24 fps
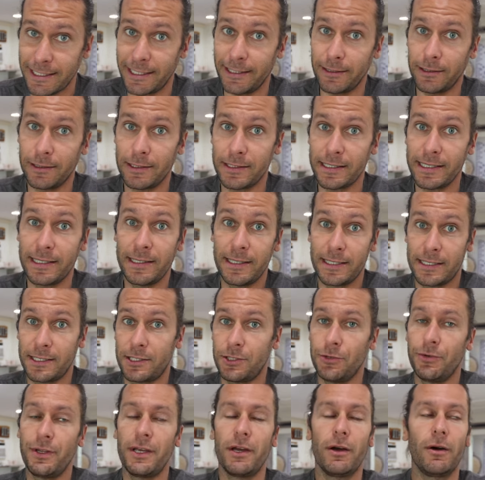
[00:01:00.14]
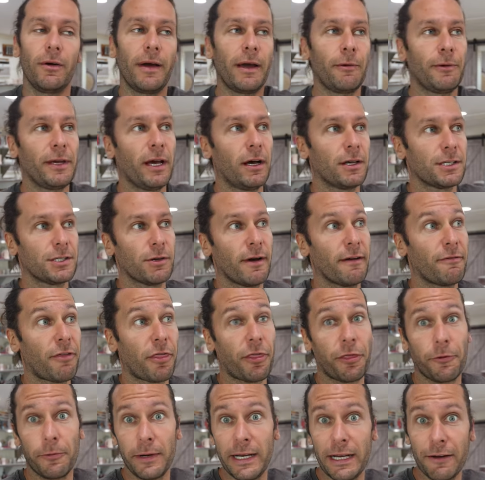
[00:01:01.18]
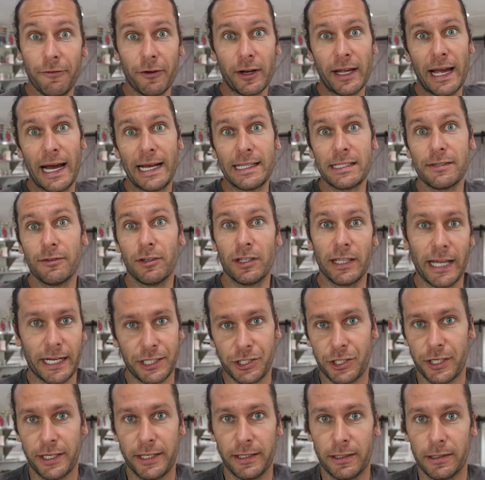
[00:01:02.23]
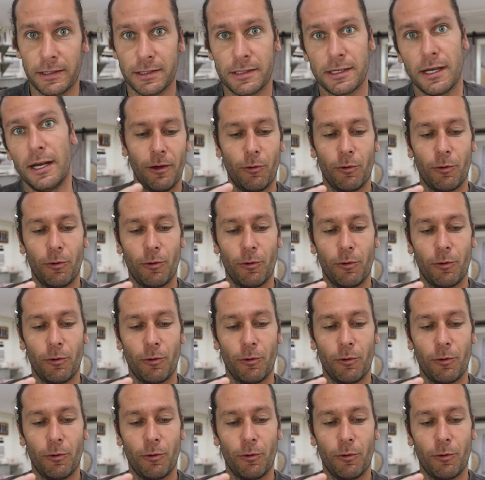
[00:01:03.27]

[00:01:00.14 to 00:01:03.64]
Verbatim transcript: kilns in the studio, and we also have three different kinds of electric kilns.